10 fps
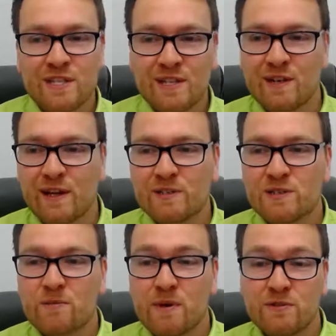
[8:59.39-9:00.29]
clients who
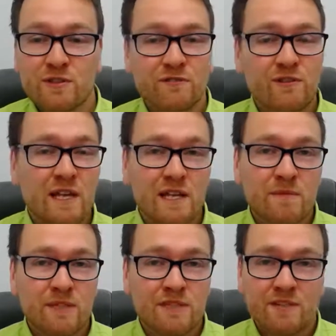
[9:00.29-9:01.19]
post the full
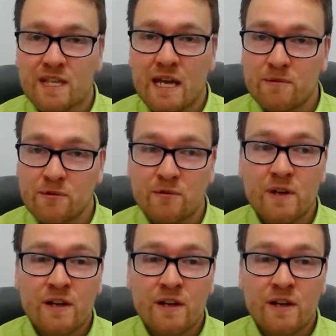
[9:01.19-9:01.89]
element of the capital